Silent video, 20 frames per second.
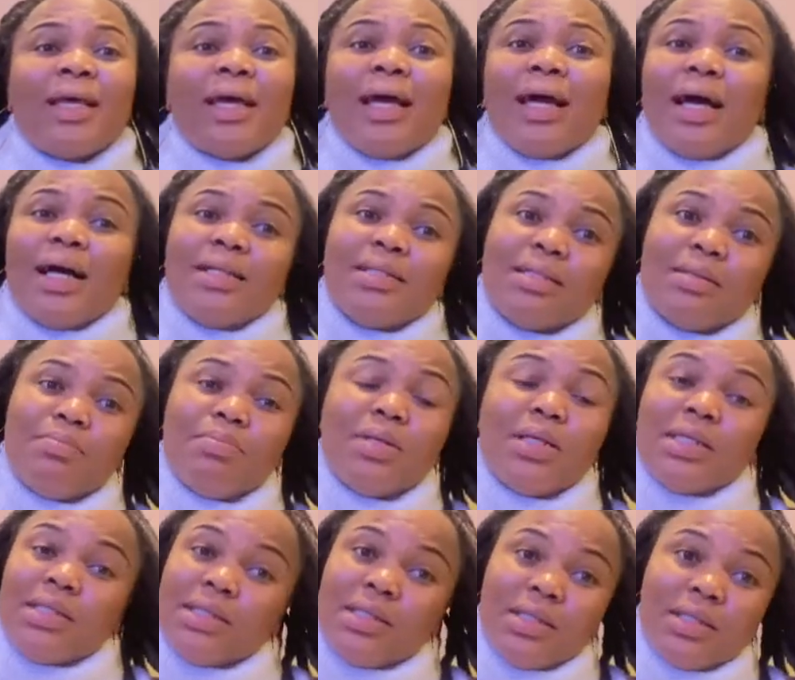Auntie,
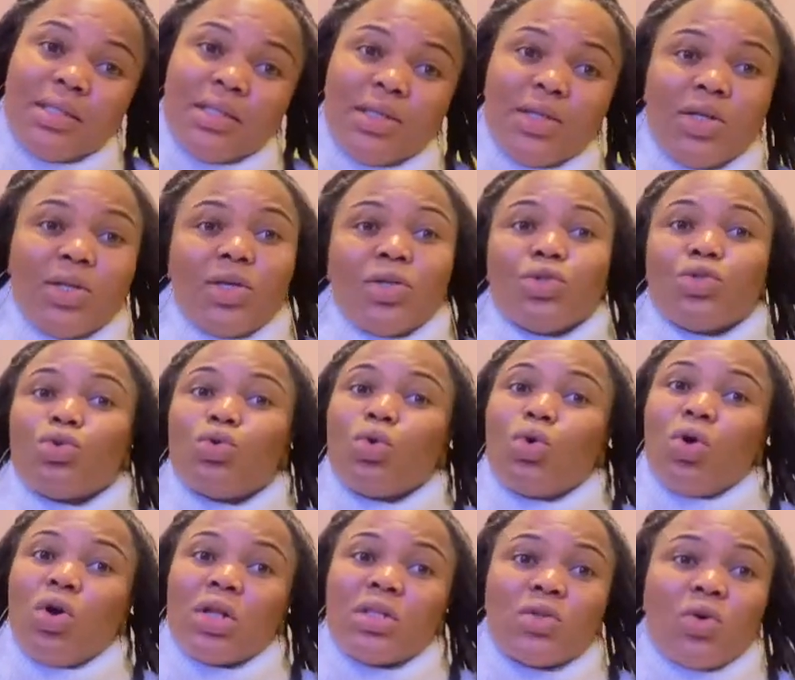please, to
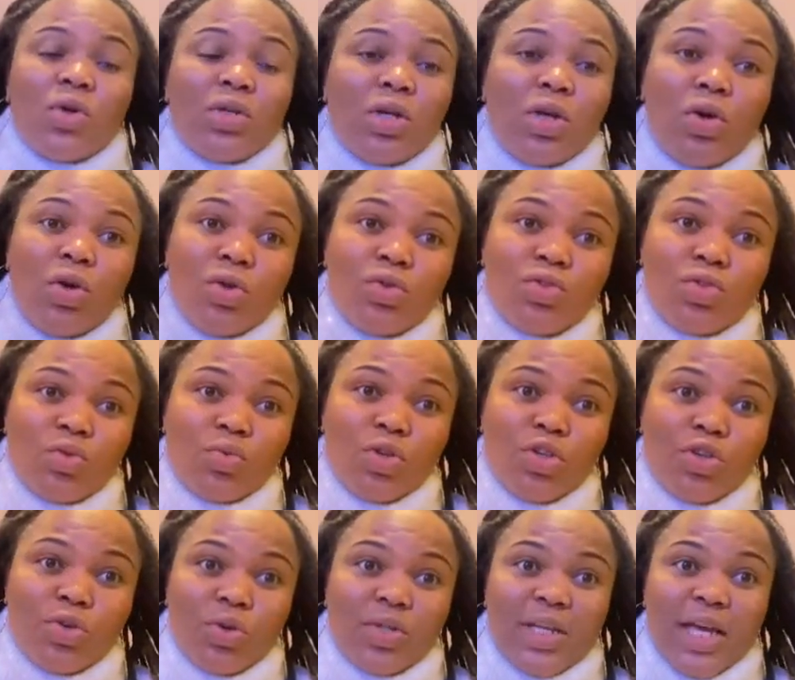cut all the long story
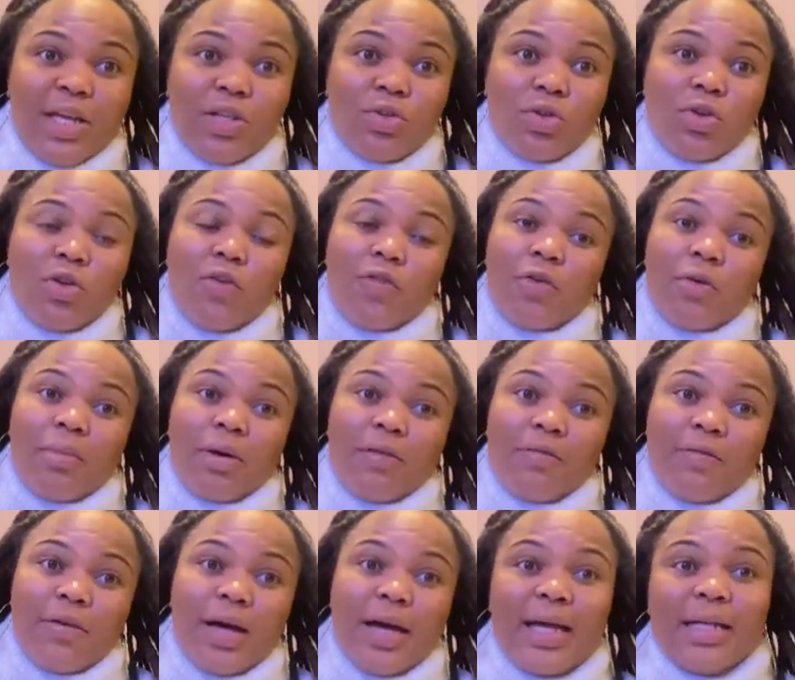short, I saw you from
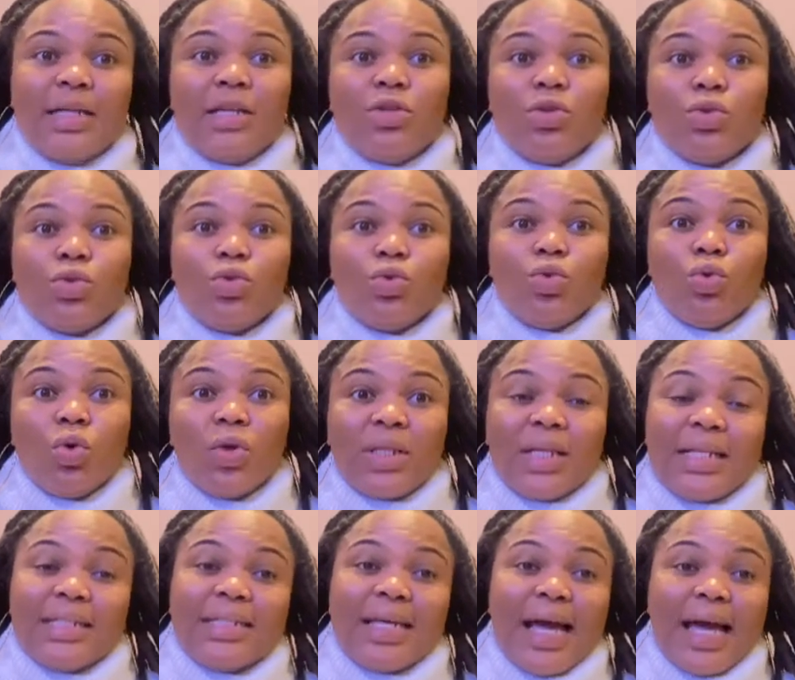afar. I need you to know
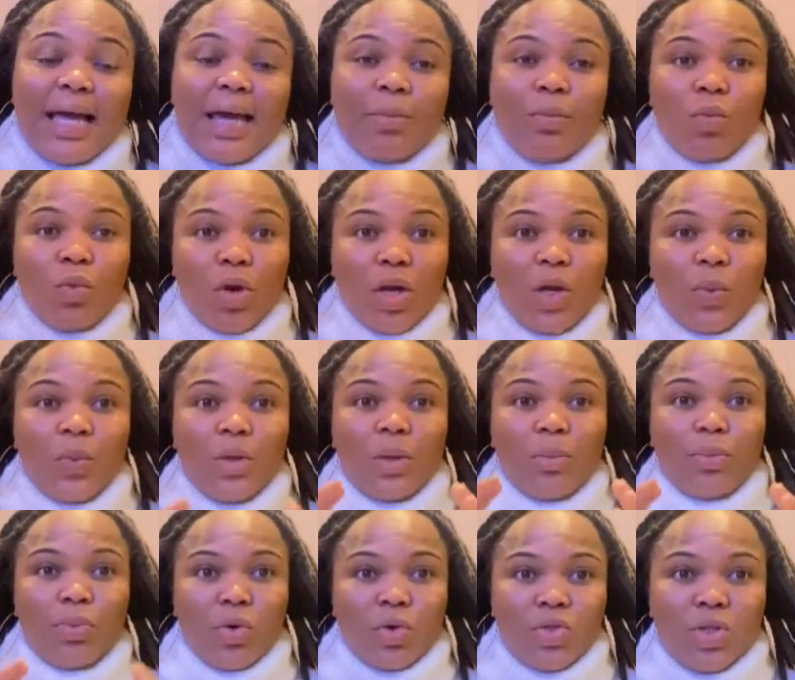that I am working with a
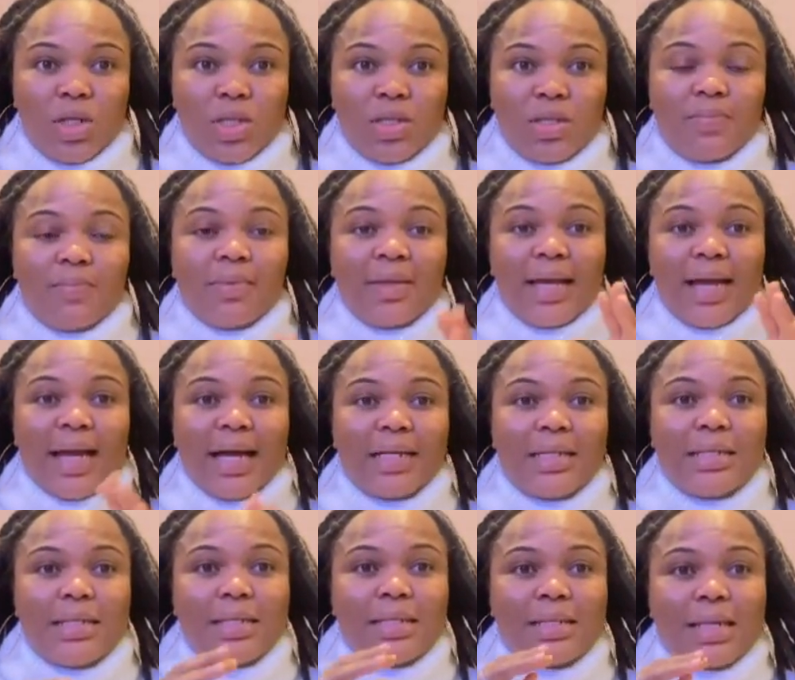budget. And
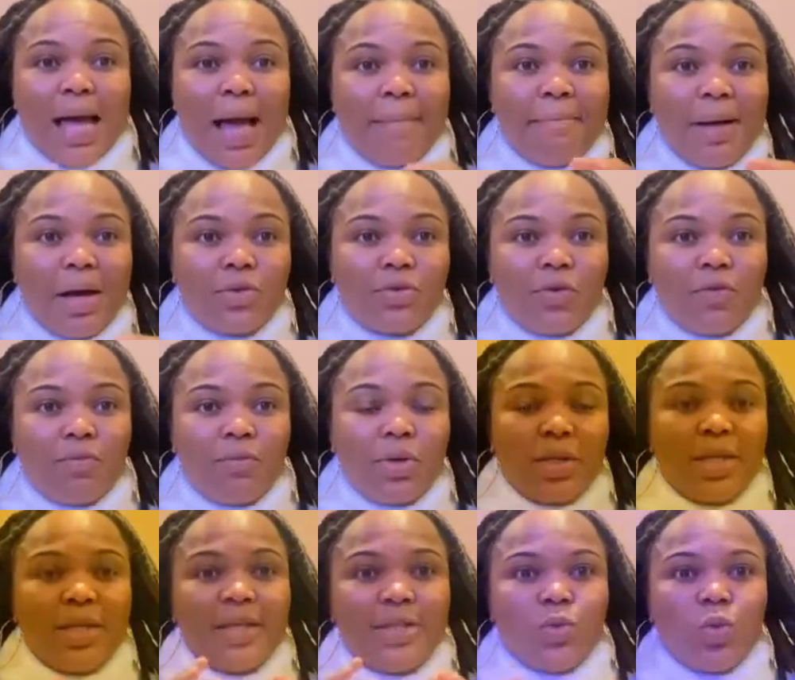this amount of money
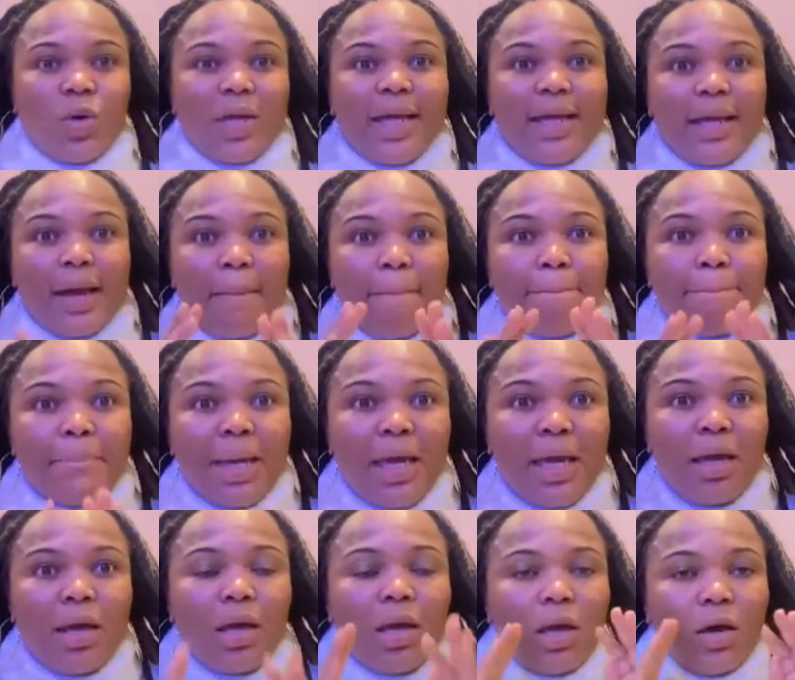is what I can
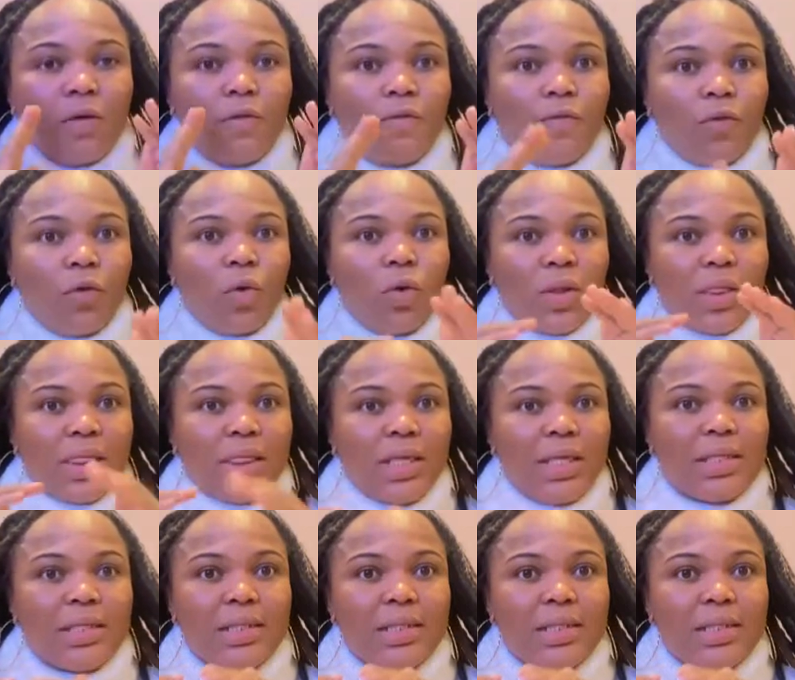pay for this.